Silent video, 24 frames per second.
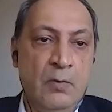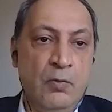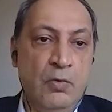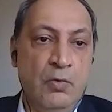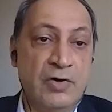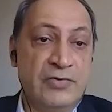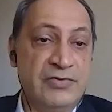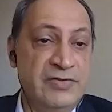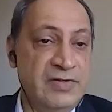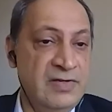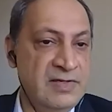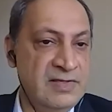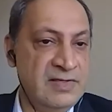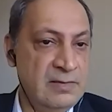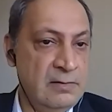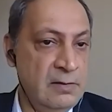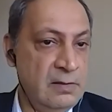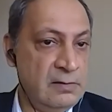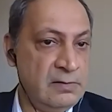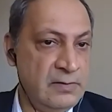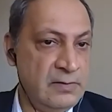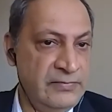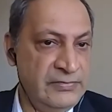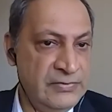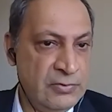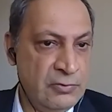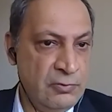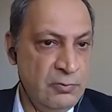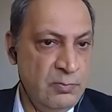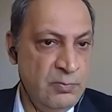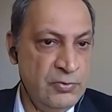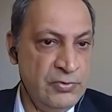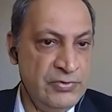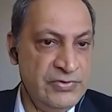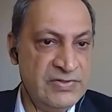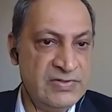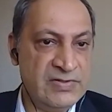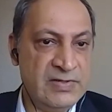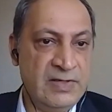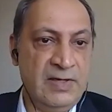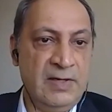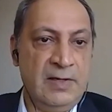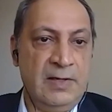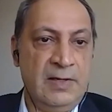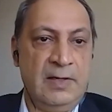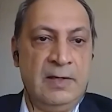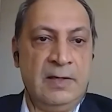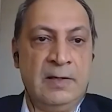where there is a lot of throughput,
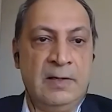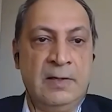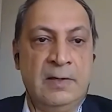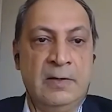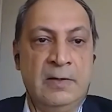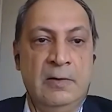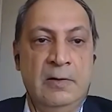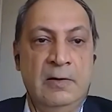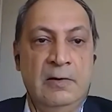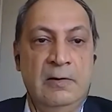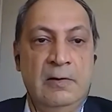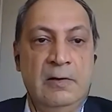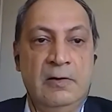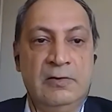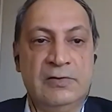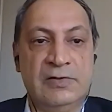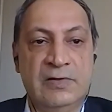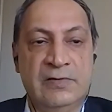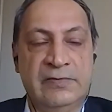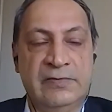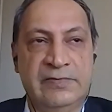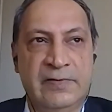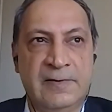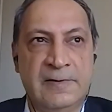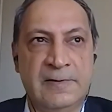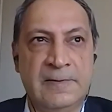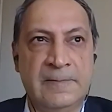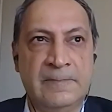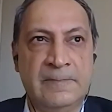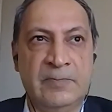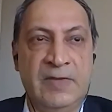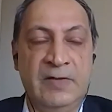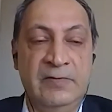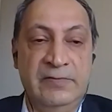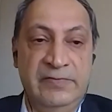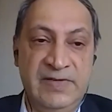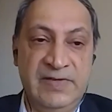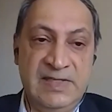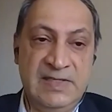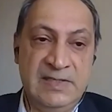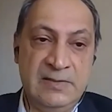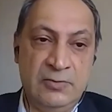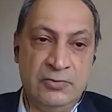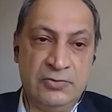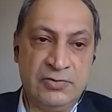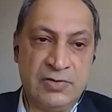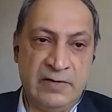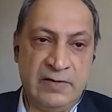a lot of
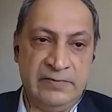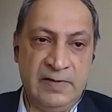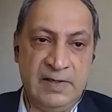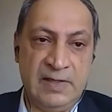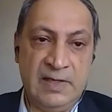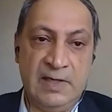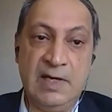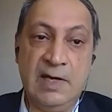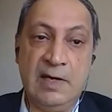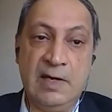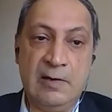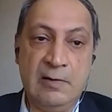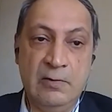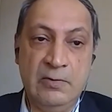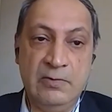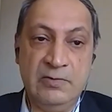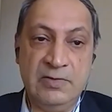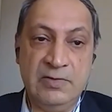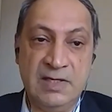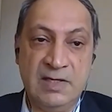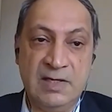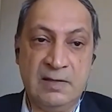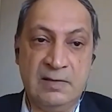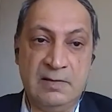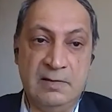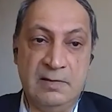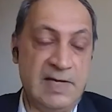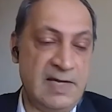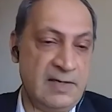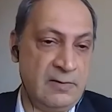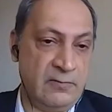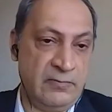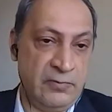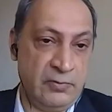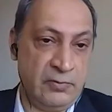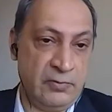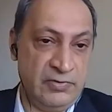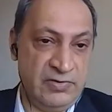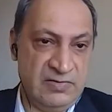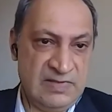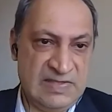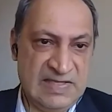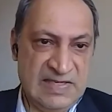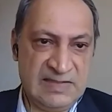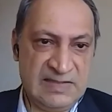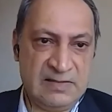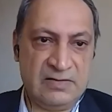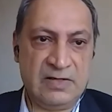video traffic, including like for the
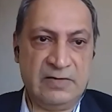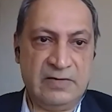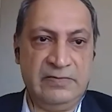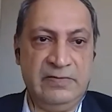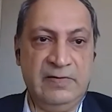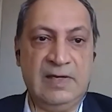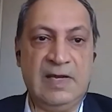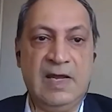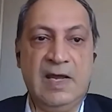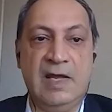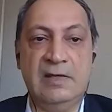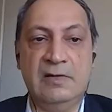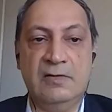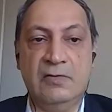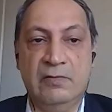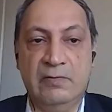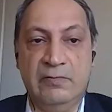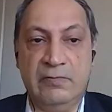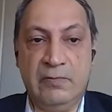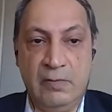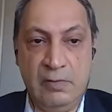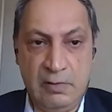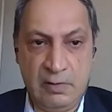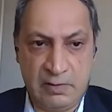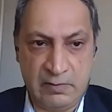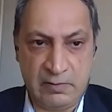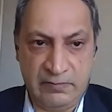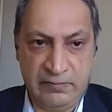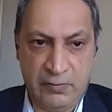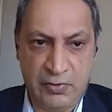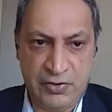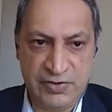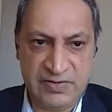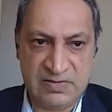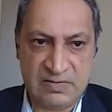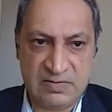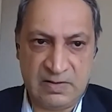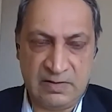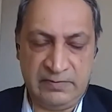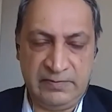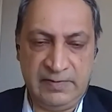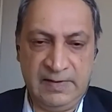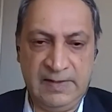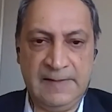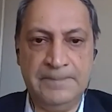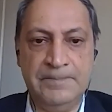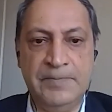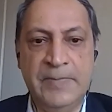data traffic and a lot of voice
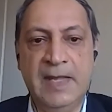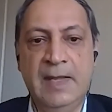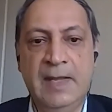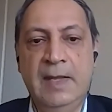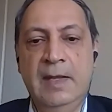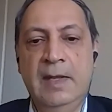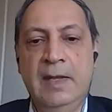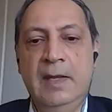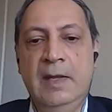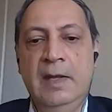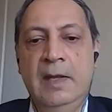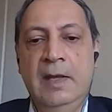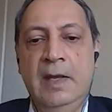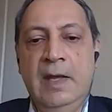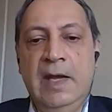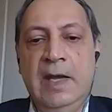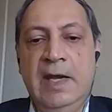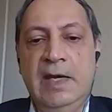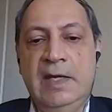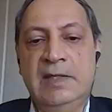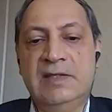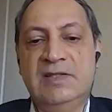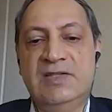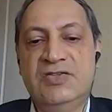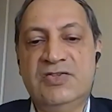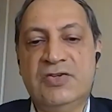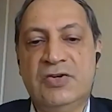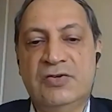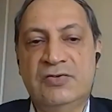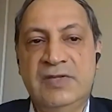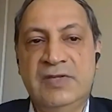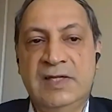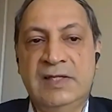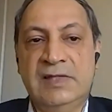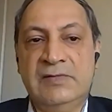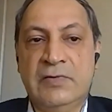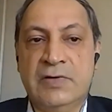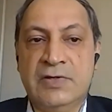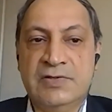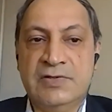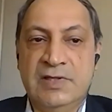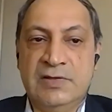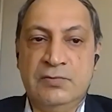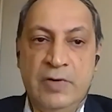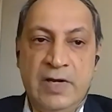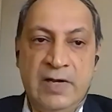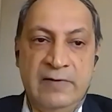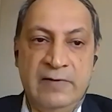traffic. And these are networks
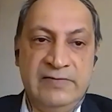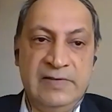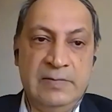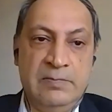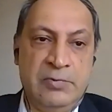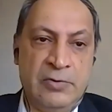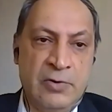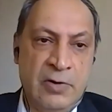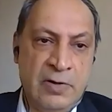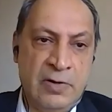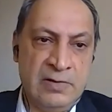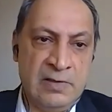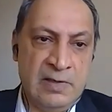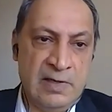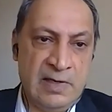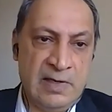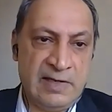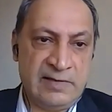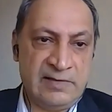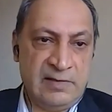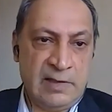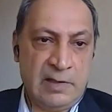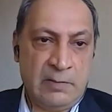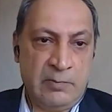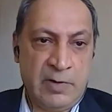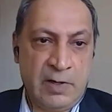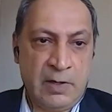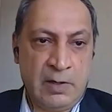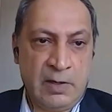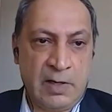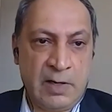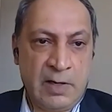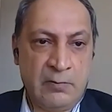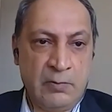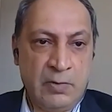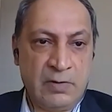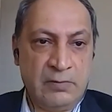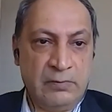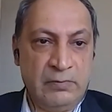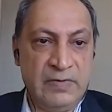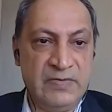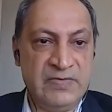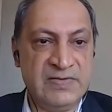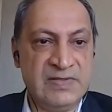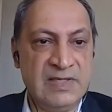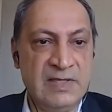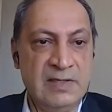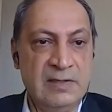that we have deployed in Latin America, where
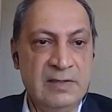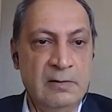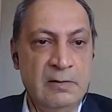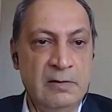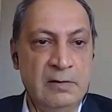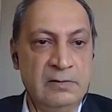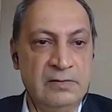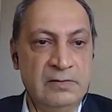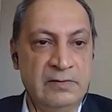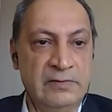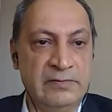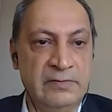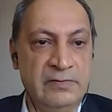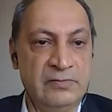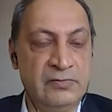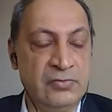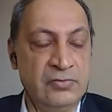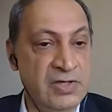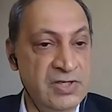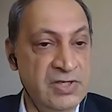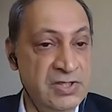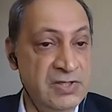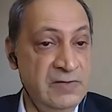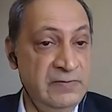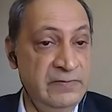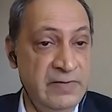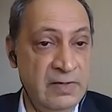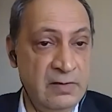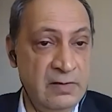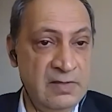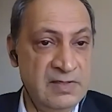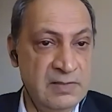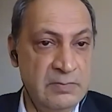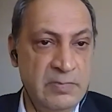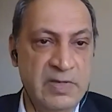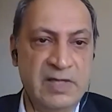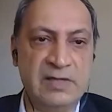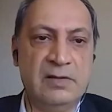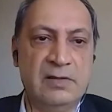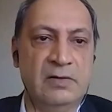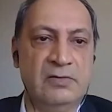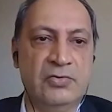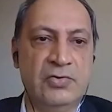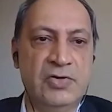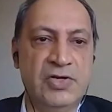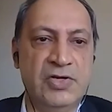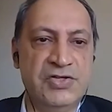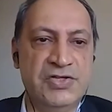we've seen a lot of 3G, very demanding
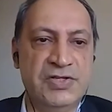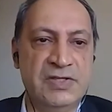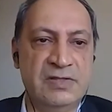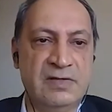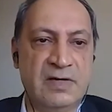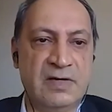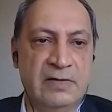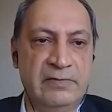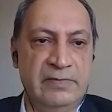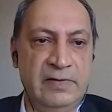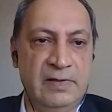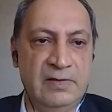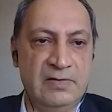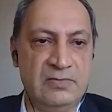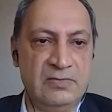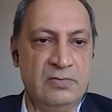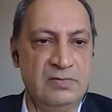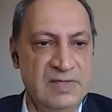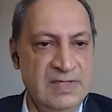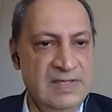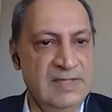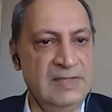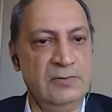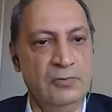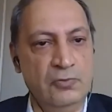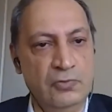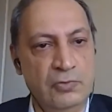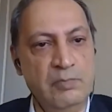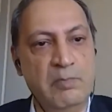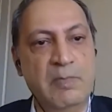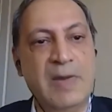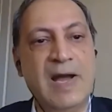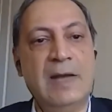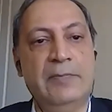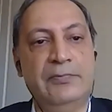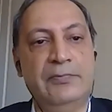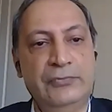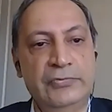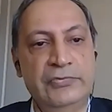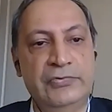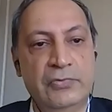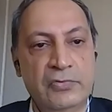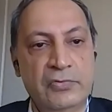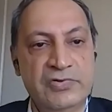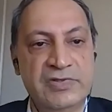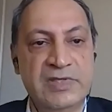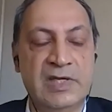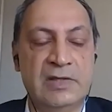3G traffic. So it could map to
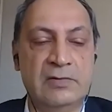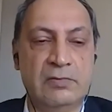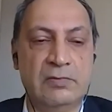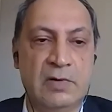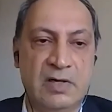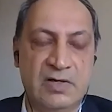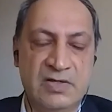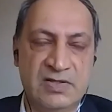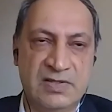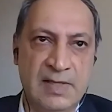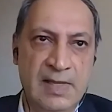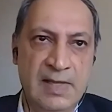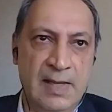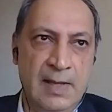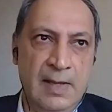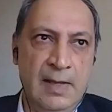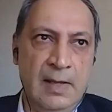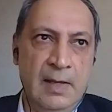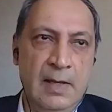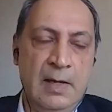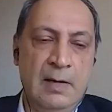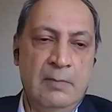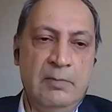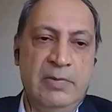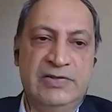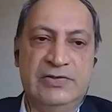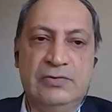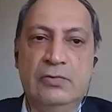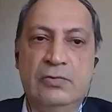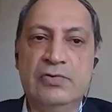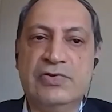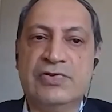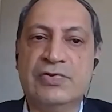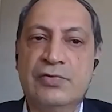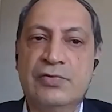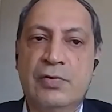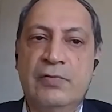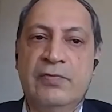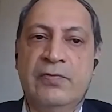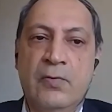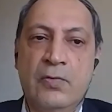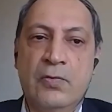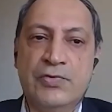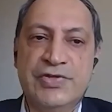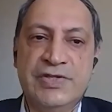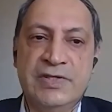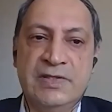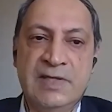those networks, but also the
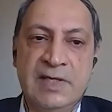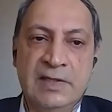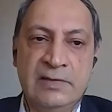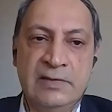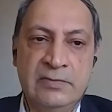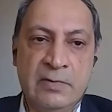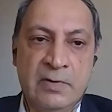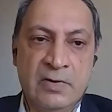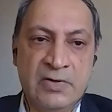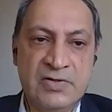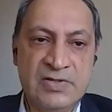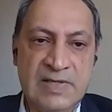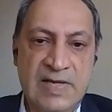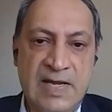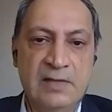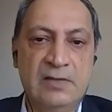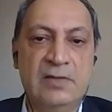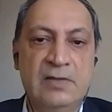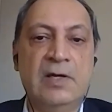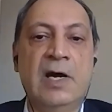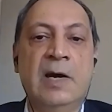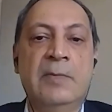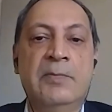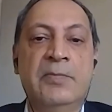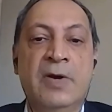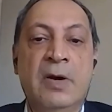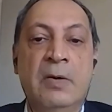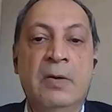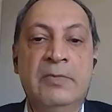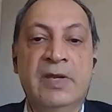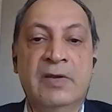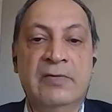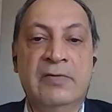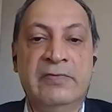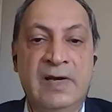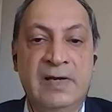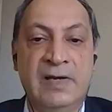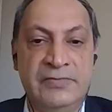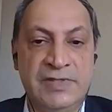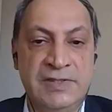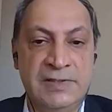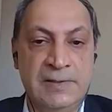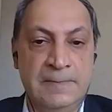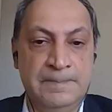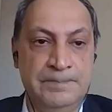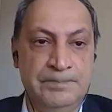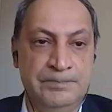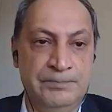4G networks and the upcoming
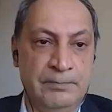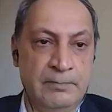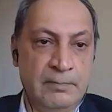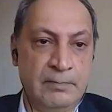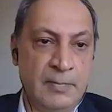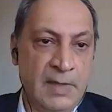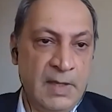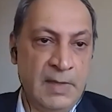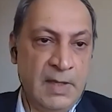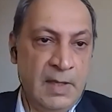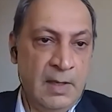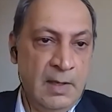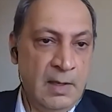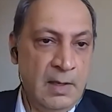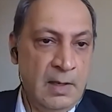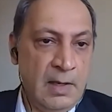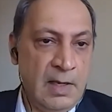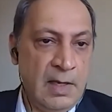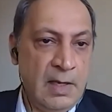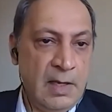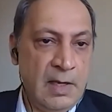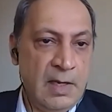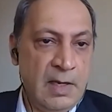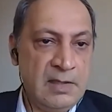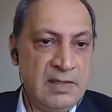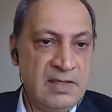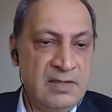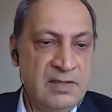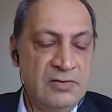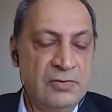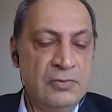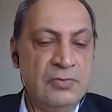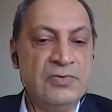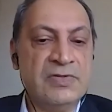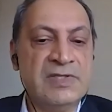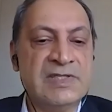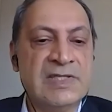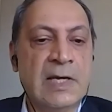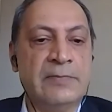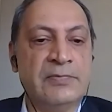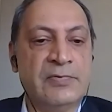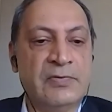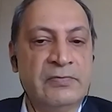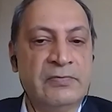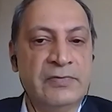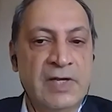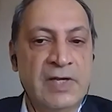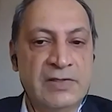5G. And in those types
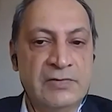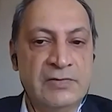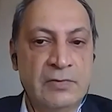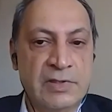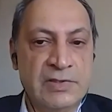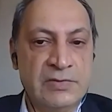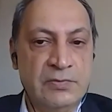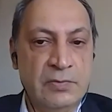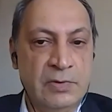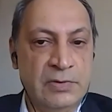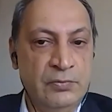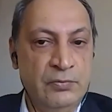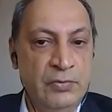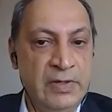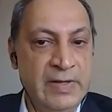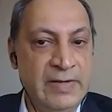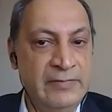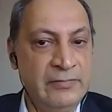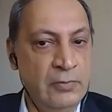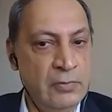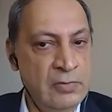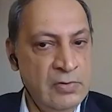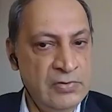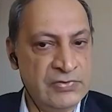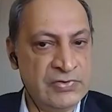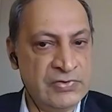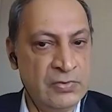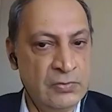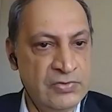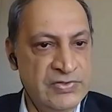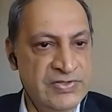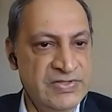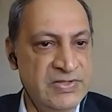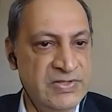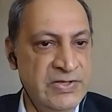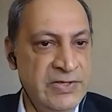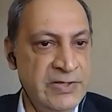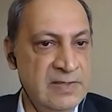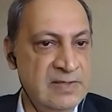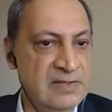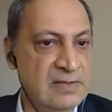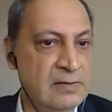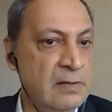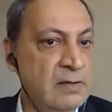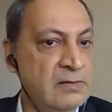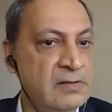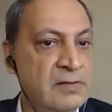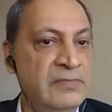of networks, what we have also seen is a
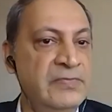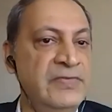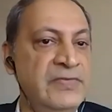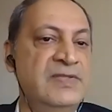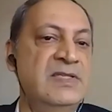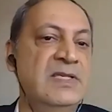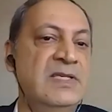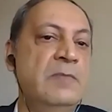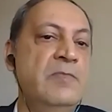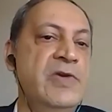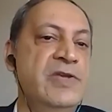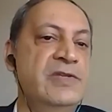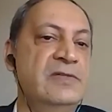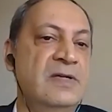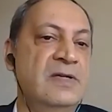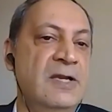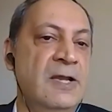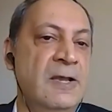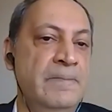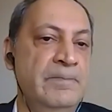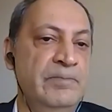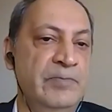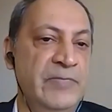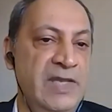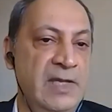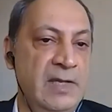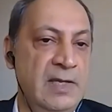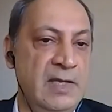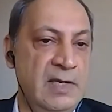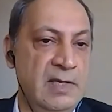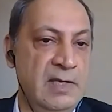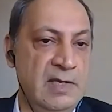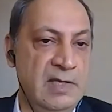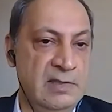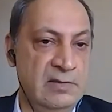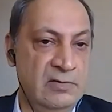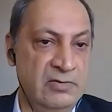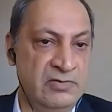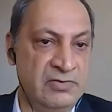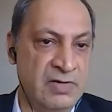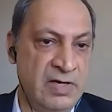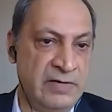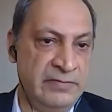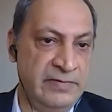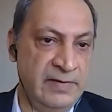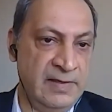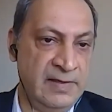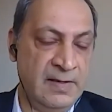lot of asymmetry in the
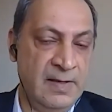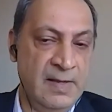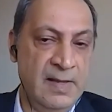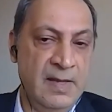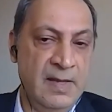traffic,